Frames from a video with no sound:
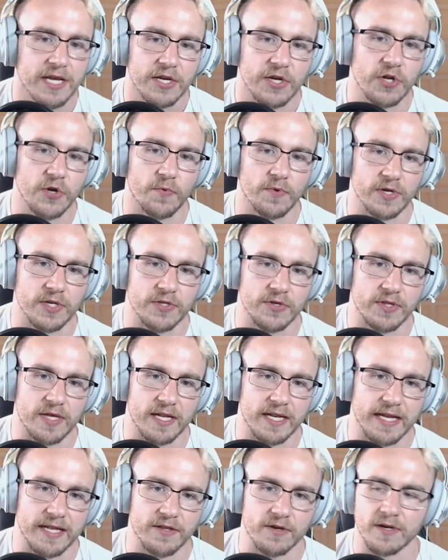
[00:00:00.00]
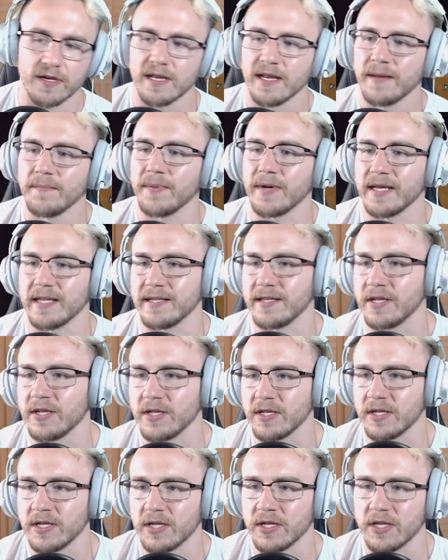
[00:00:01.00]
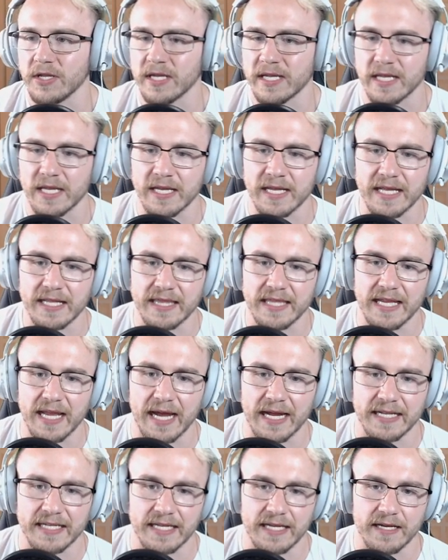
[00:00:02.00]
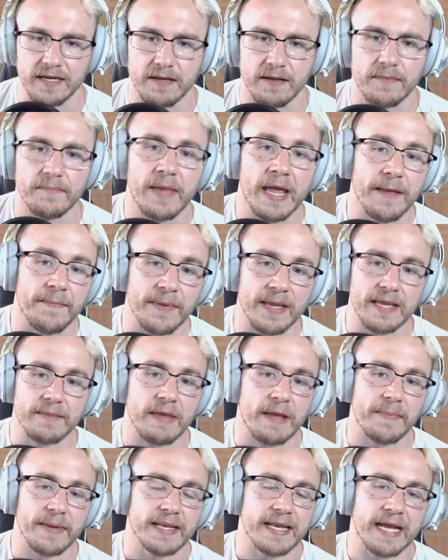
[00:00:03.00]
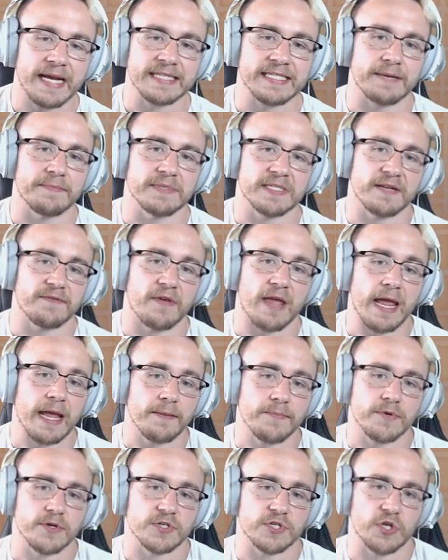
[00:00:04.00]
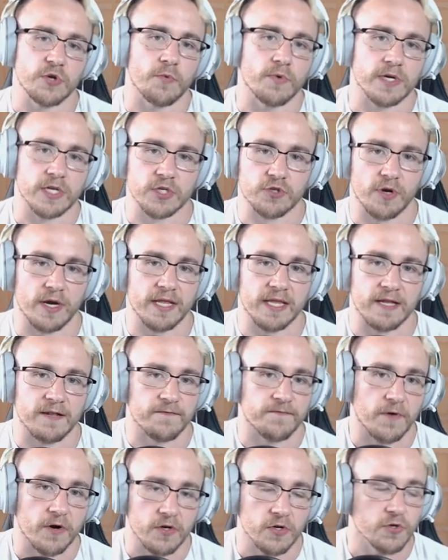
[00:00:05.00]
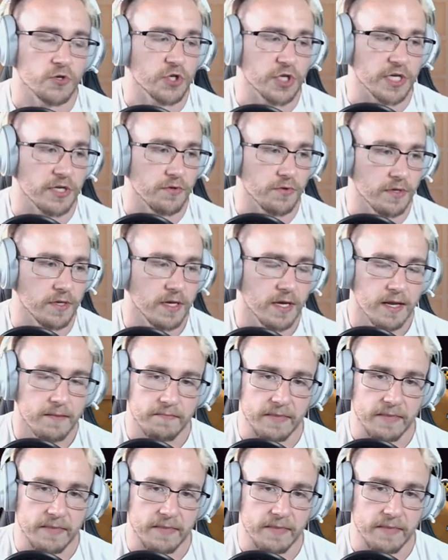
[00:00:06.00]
You don't want to do that either, but you get the idea. Maybe next time, instead of ambush, you want to try the Inferno Shield.